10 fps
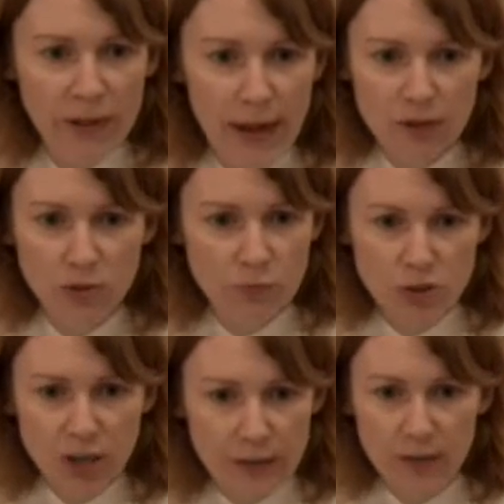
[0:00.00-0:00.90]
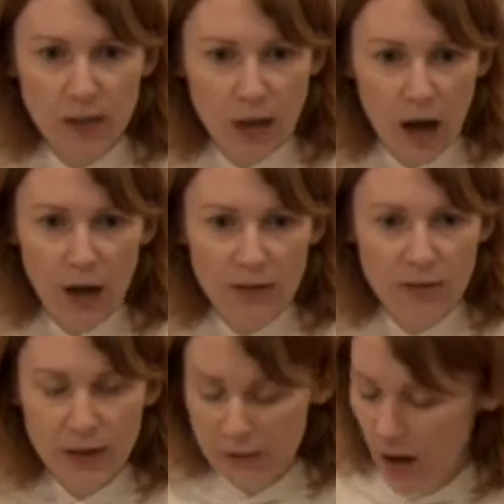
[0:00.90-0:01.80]
the edge of rejecting God
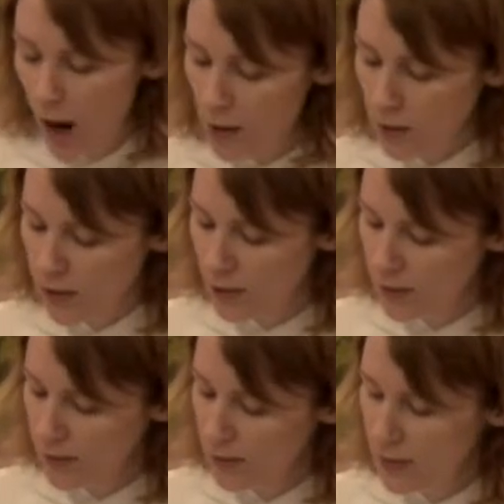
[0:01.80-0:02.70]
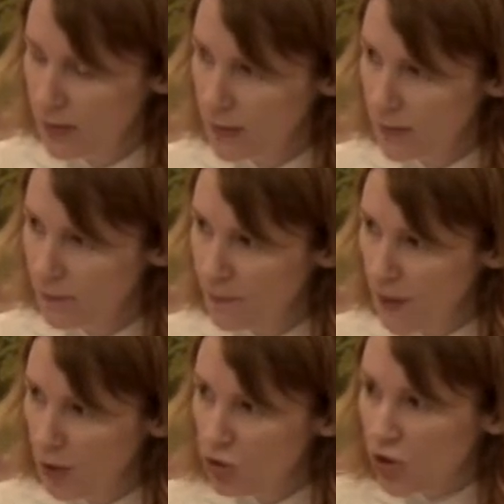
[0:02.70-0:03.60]
entirely,
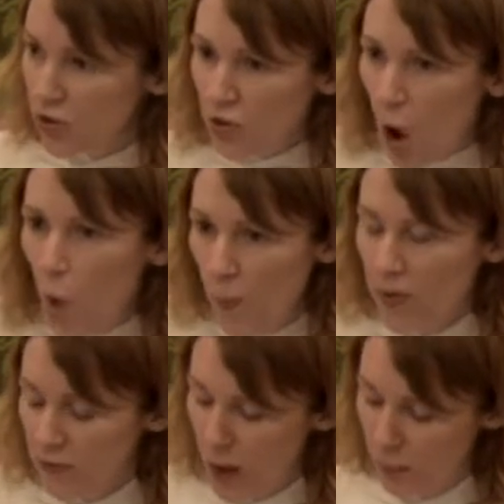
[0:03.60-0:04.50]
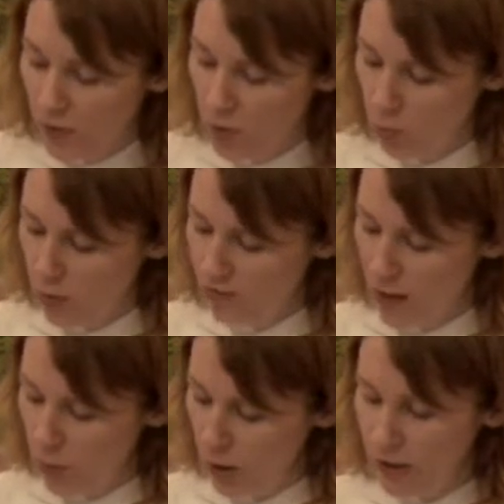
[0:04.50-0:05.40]
Jesus opens up the human
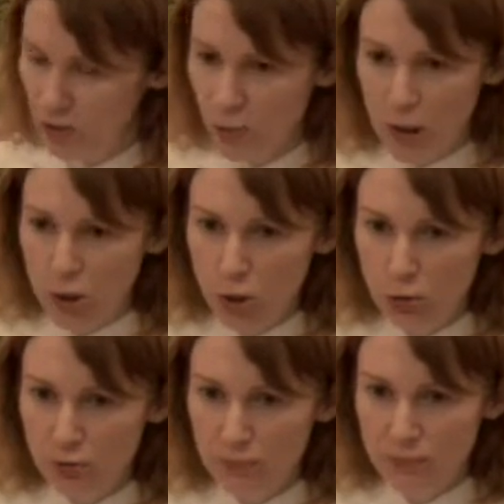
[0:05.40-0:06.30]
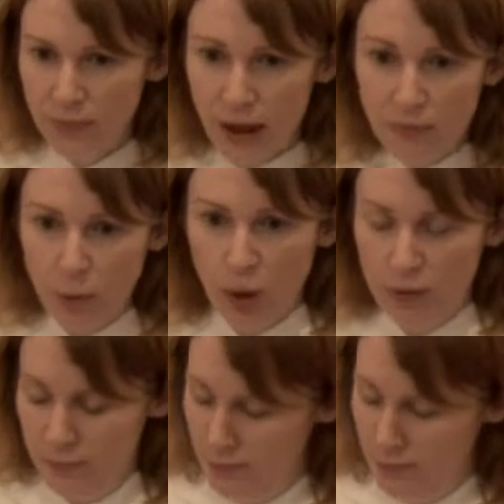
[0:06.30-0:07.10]
family to include everyone.